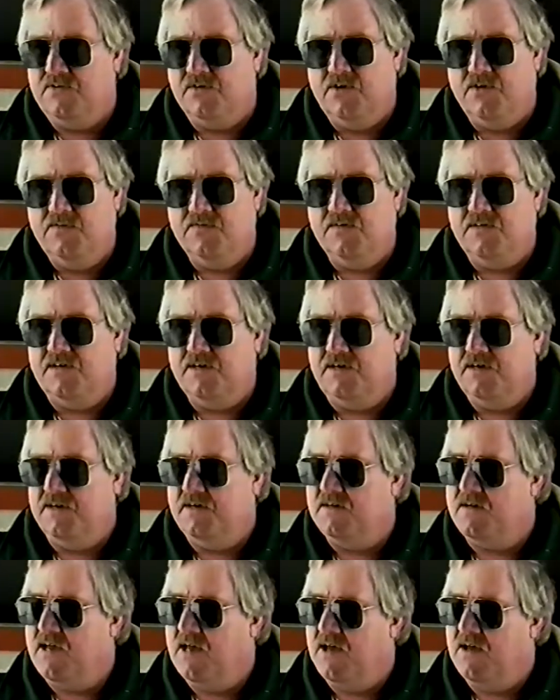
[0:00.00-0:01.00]
over
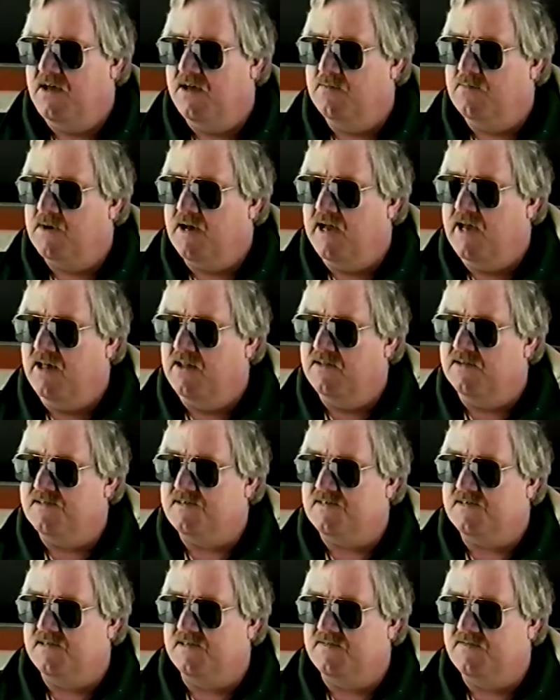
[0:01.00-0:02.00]
the pile
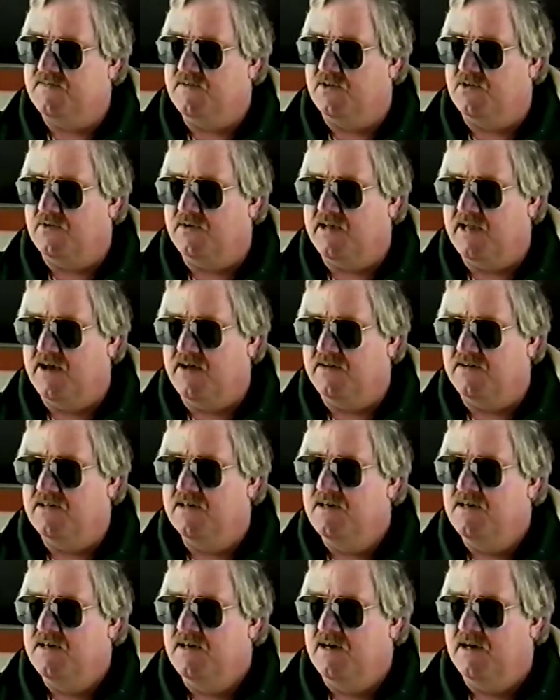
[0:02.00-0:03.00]
is filtering out
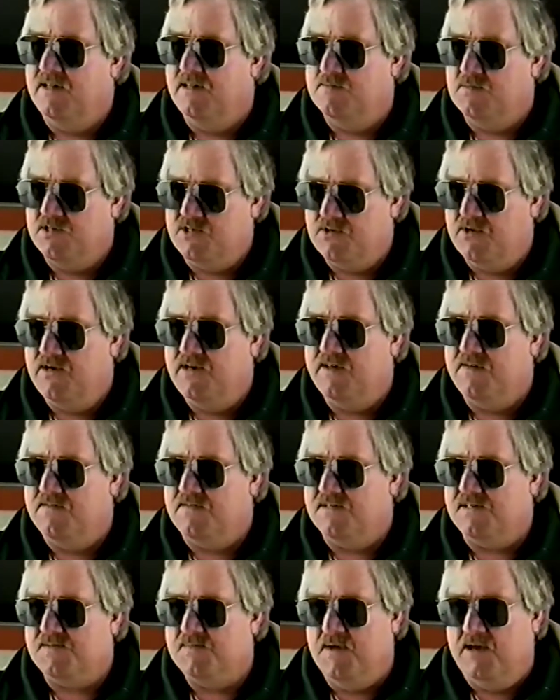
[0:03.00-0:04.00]
the majority
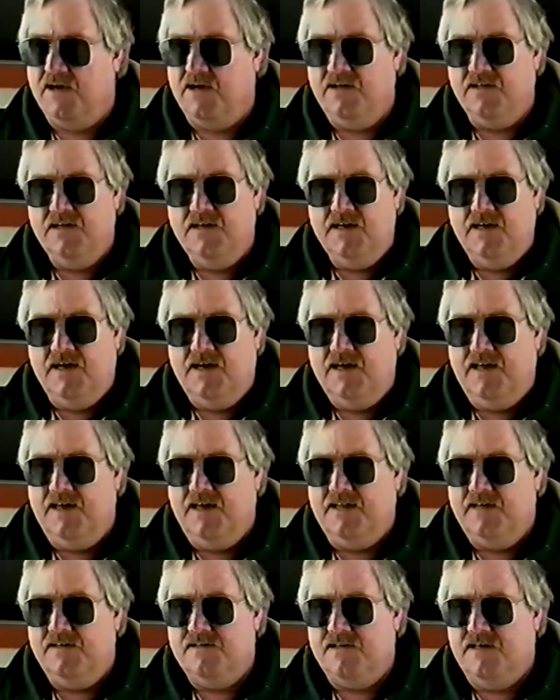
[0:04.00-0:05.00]
of the smell.
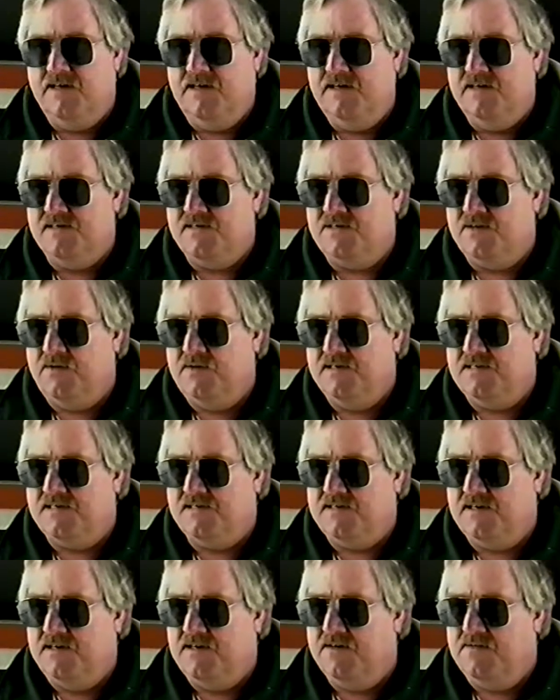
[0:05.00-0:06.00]
And so
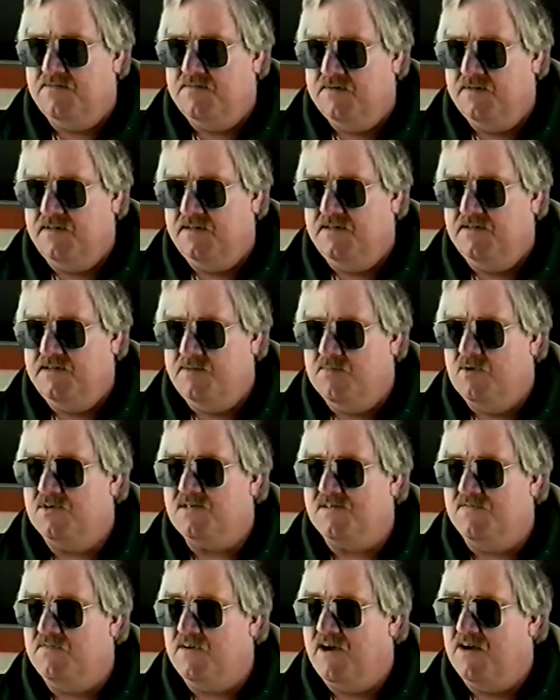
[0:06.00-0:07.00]
it's the
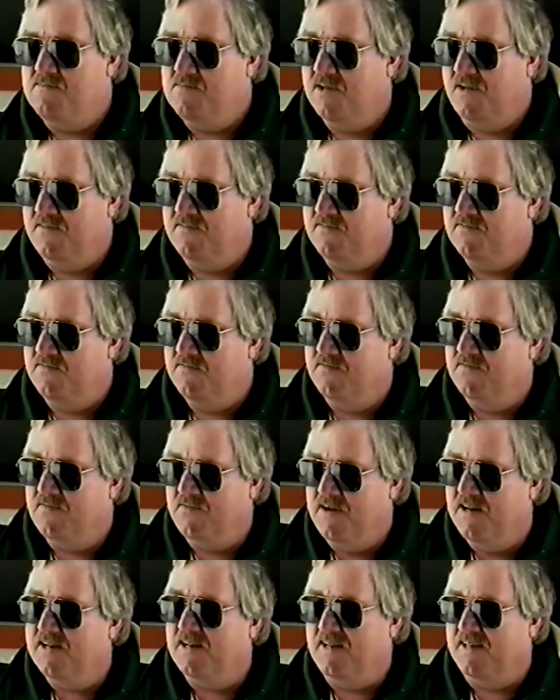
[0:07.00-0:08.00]
most environmentally
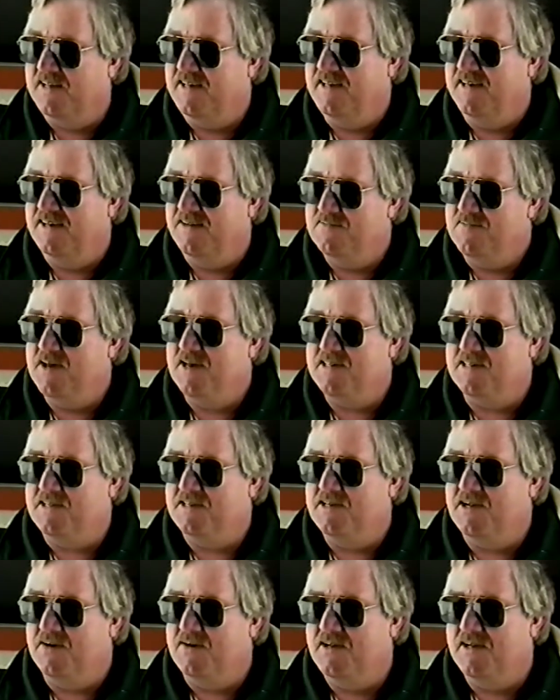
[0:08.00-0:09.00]
friendly
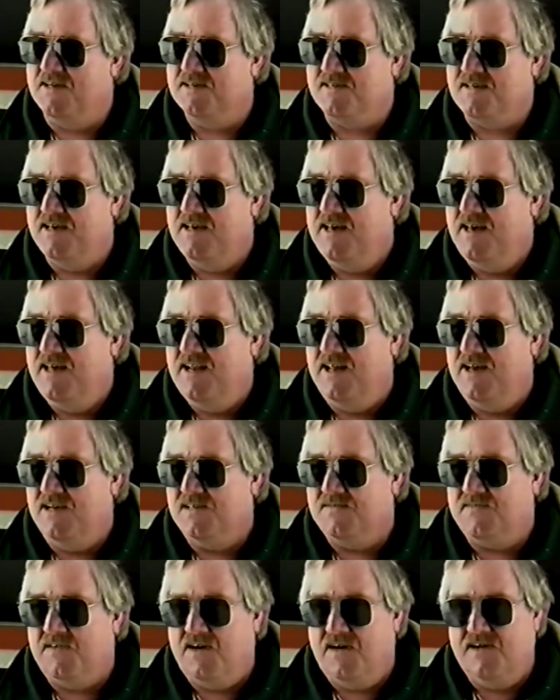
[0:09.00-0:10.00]
method there is. Now,
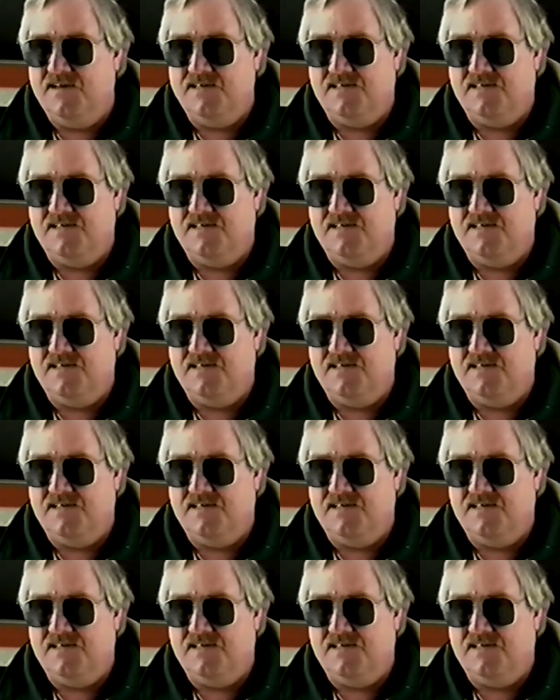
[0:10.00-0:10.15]
as far as